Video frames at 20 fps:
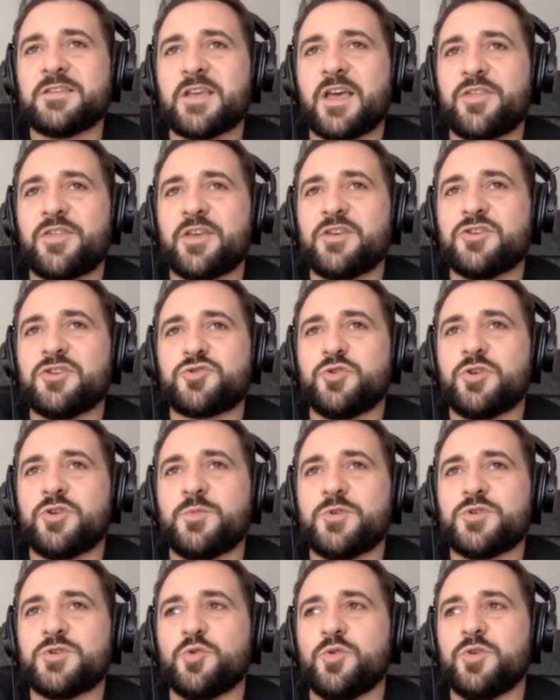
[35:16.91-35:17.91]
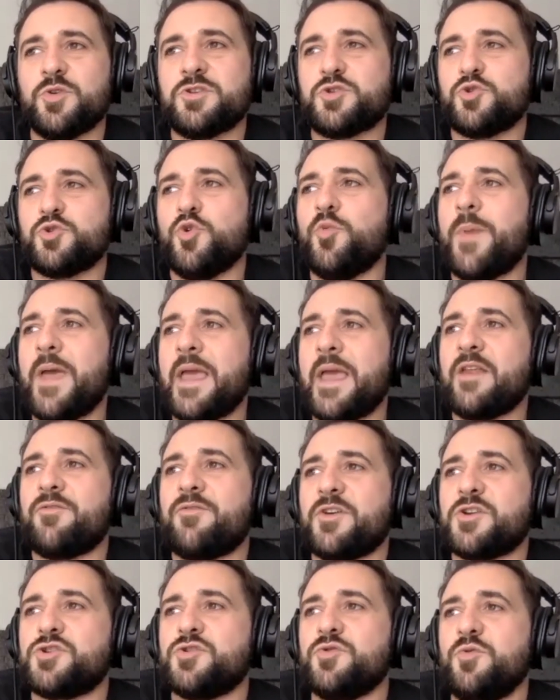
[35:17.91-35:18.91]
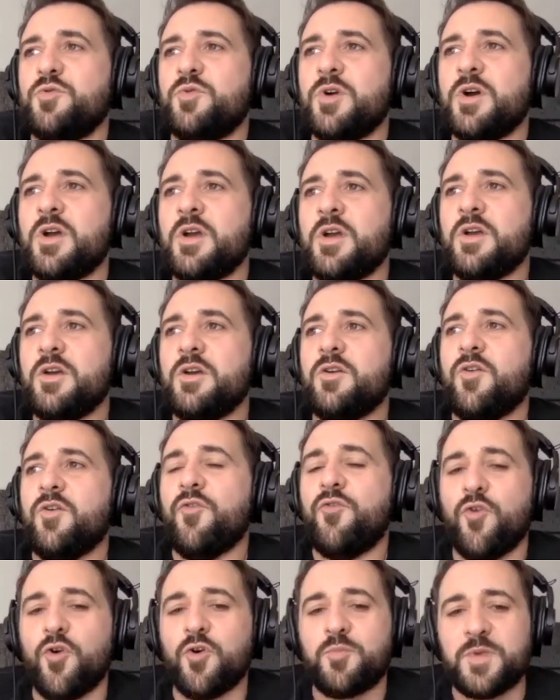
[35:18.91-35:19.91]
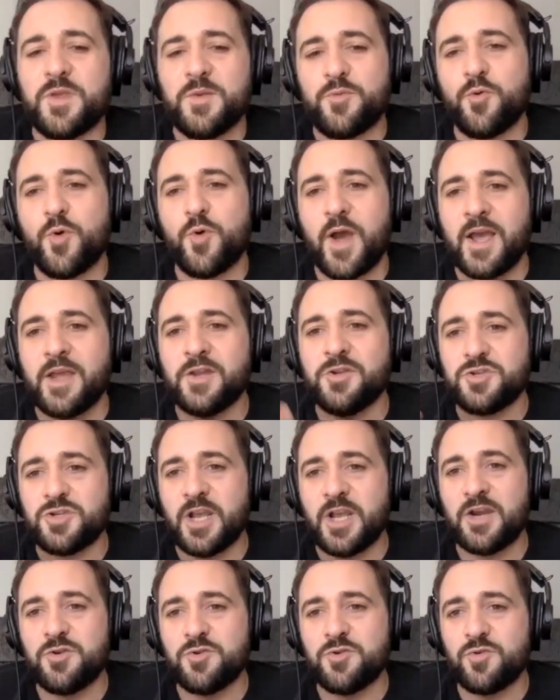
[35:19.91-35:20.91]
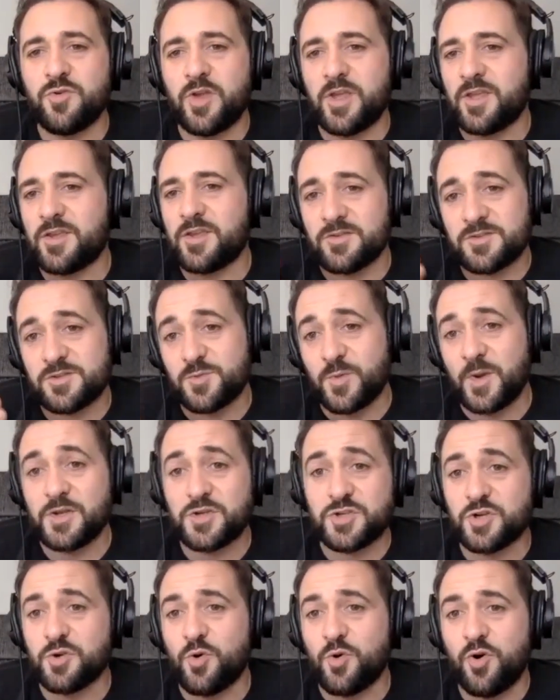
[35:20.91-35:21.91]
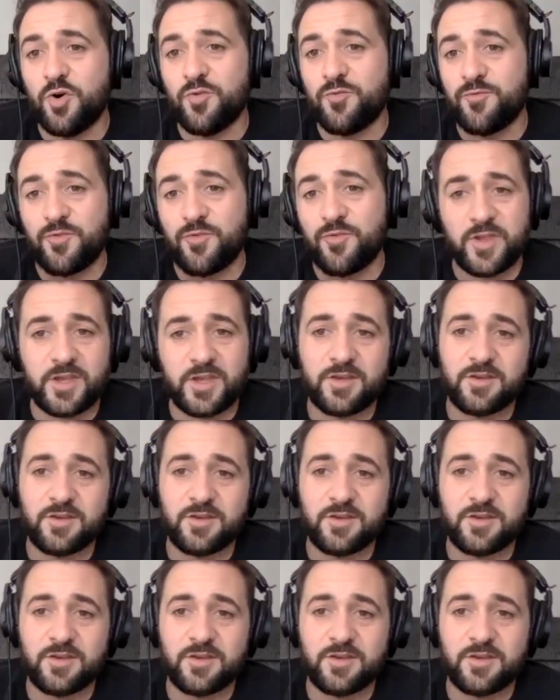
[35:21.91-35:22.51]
I think it's going to be so beneficial for people in general, like switching off, like